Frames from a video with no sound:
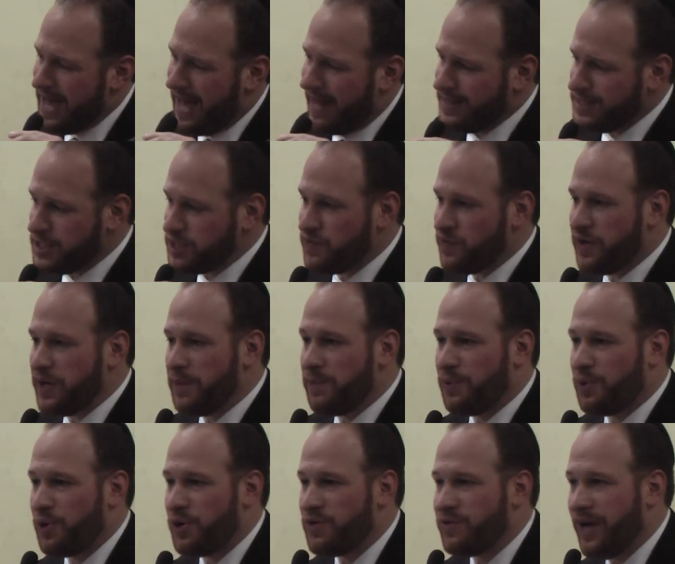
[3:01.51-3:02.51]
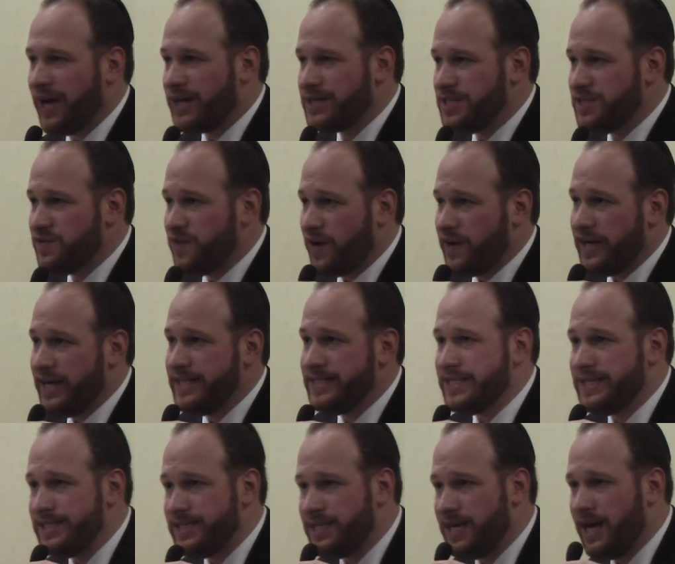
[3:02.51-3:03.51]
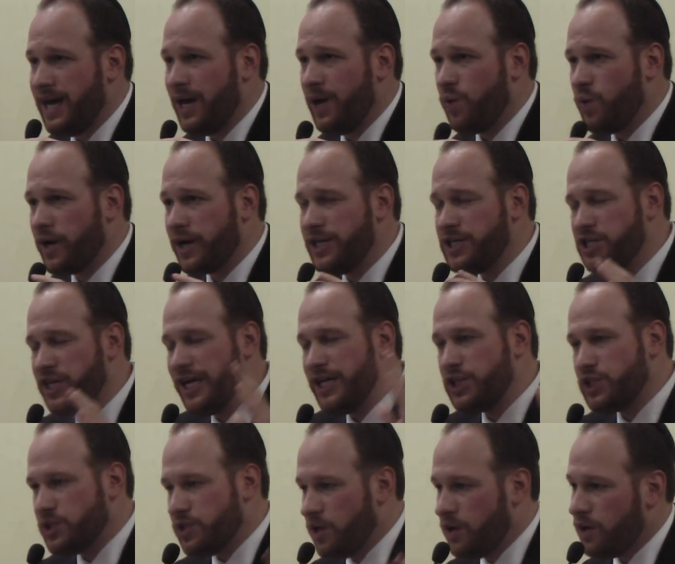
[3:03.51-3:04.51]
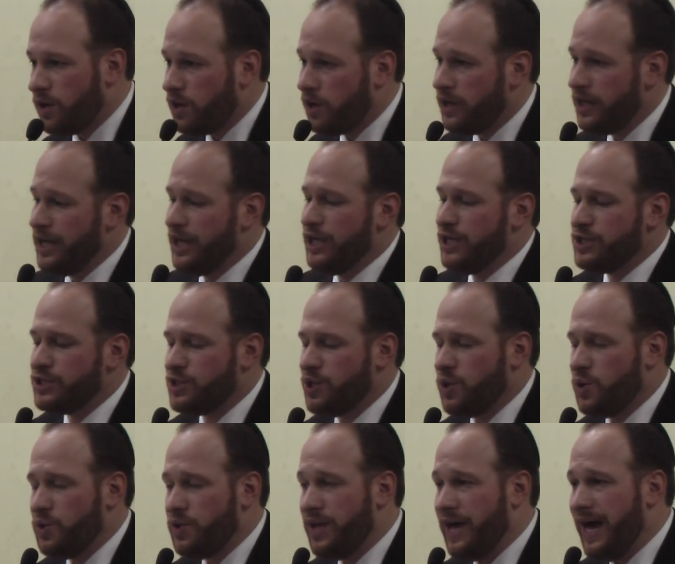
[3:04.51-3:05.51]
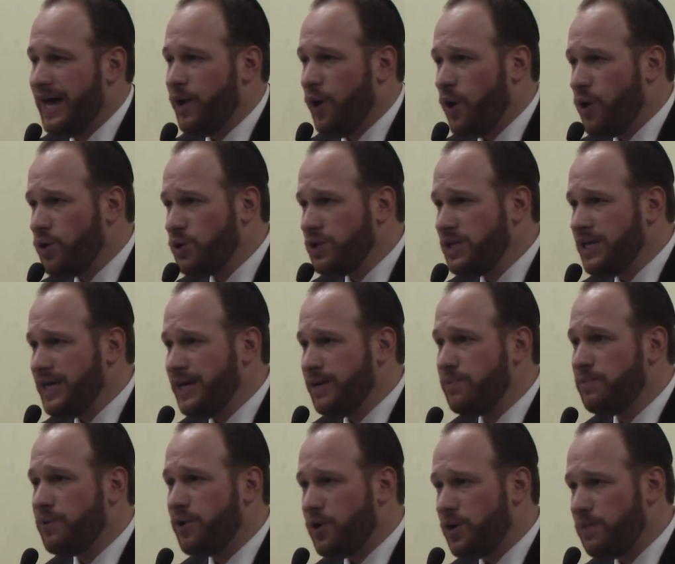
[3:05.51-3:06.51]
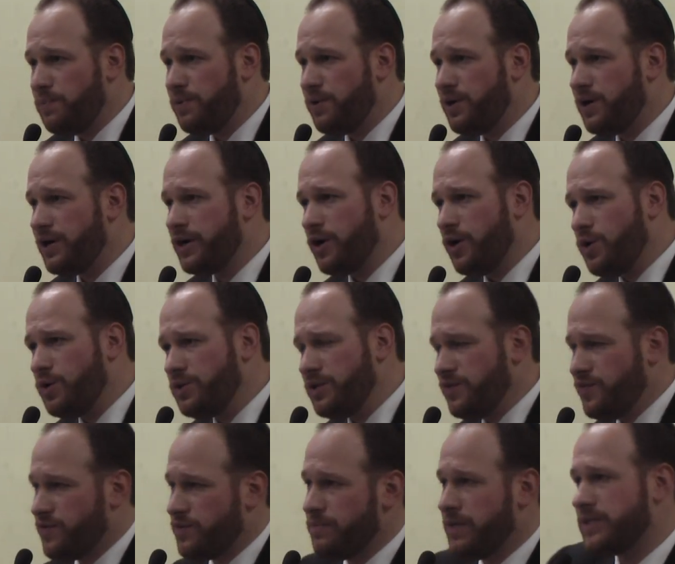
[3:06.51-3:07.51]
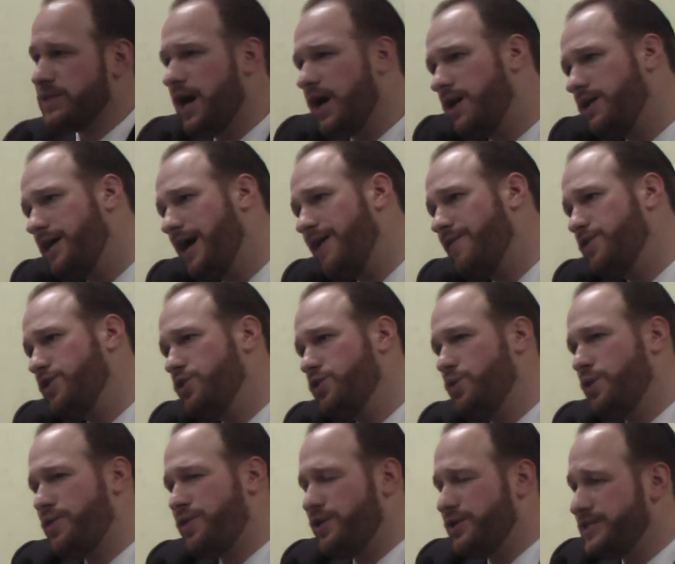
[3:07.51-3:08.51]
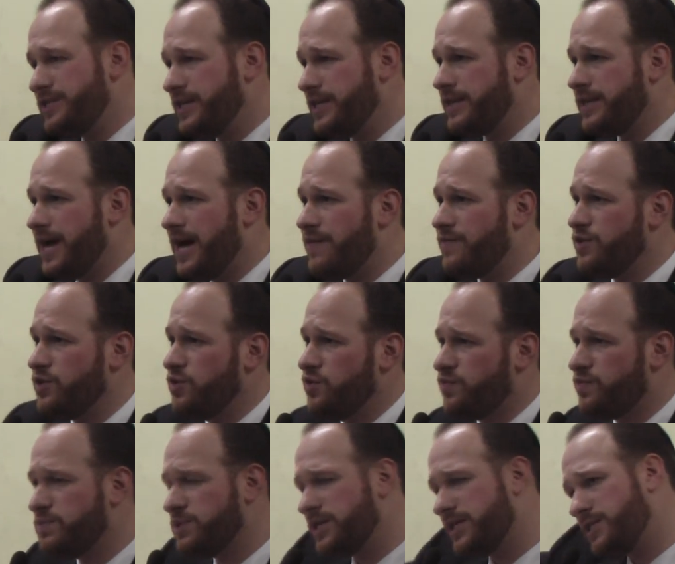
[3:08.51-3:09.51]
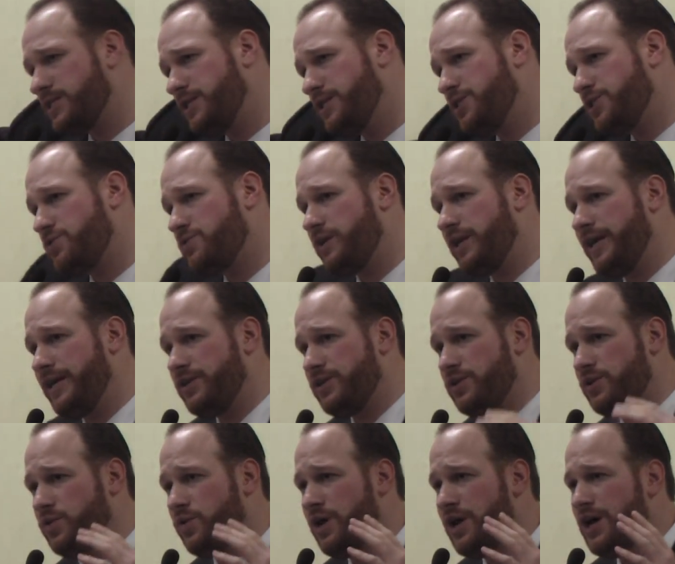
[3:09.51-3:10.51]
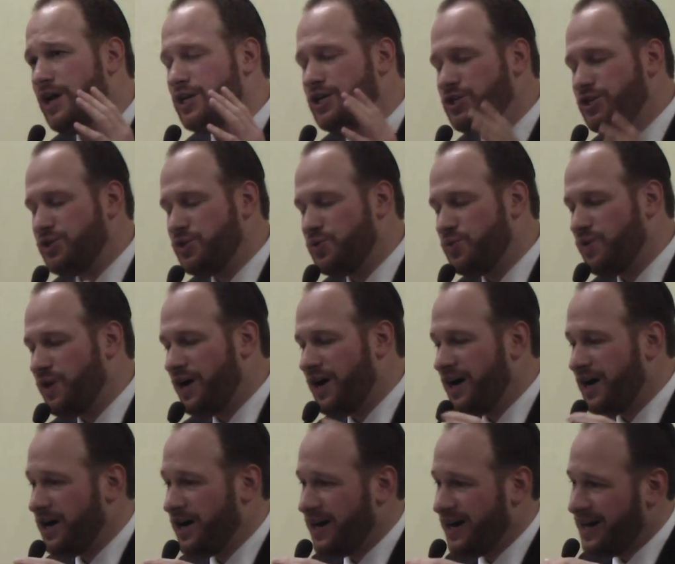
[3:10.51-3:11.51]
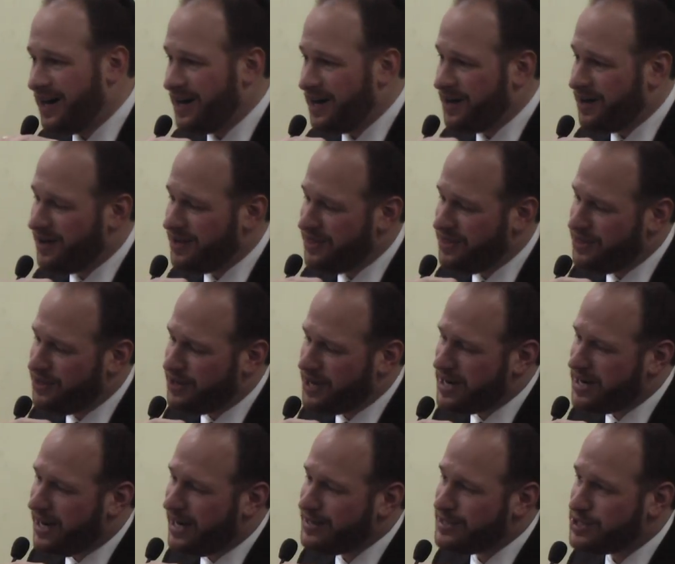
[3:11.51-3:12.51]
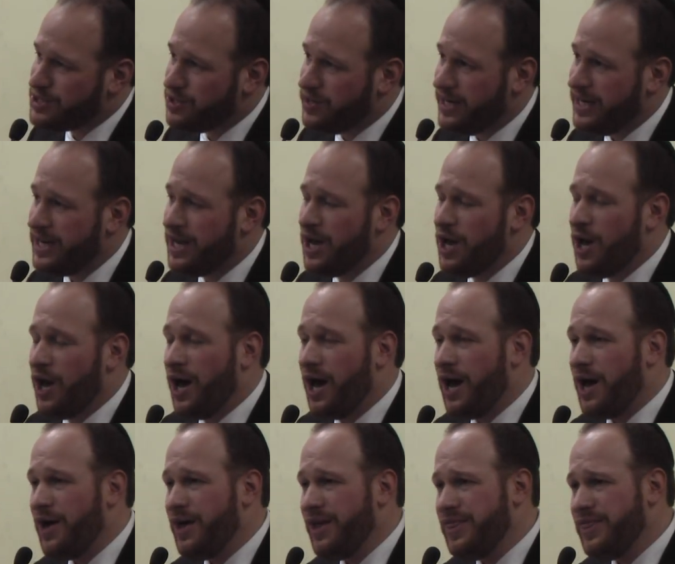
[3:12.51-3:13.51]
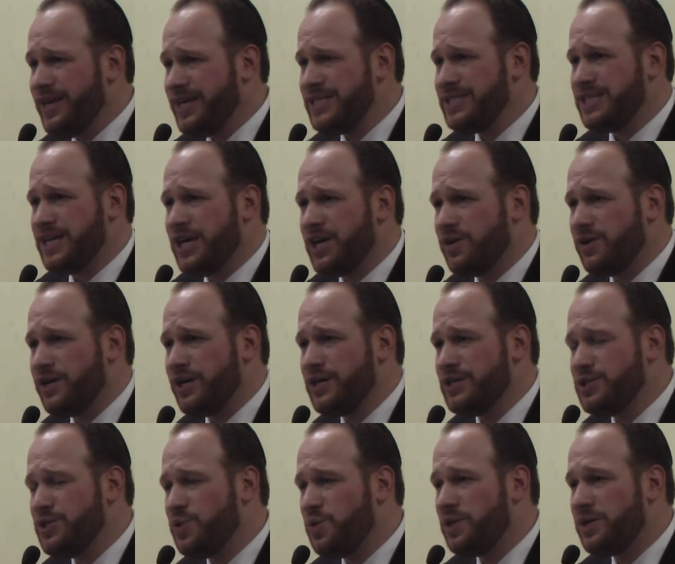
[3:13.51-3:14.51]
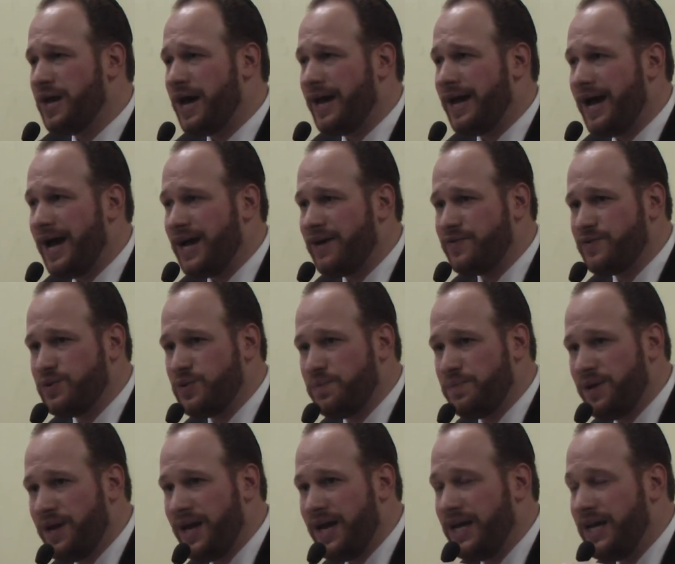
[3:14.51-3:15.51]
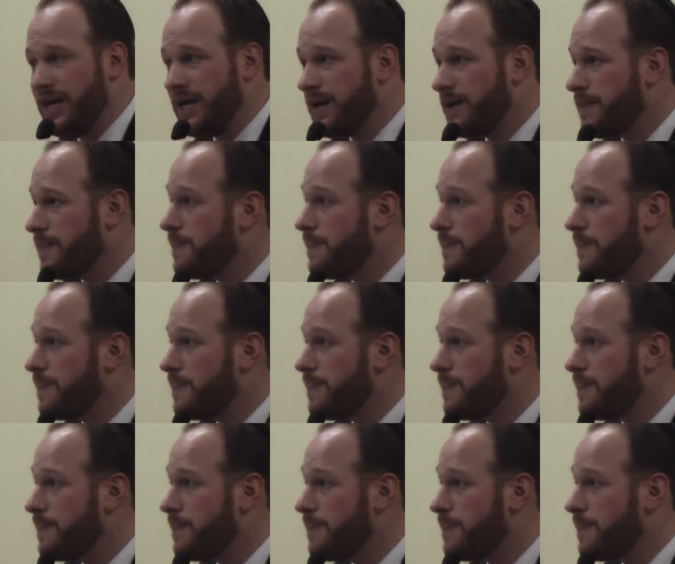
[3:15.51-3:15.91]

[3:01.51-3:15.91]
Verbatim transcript: And this is very important, right? Because it's very easy to say, we're going to change the law so that only in Borough Park, only from McDonald Avenue to thirteenth Avenue, from sixtieth Street to, to uh, uh, thirty-ninth Street, uh, in these areas you will not have to pay.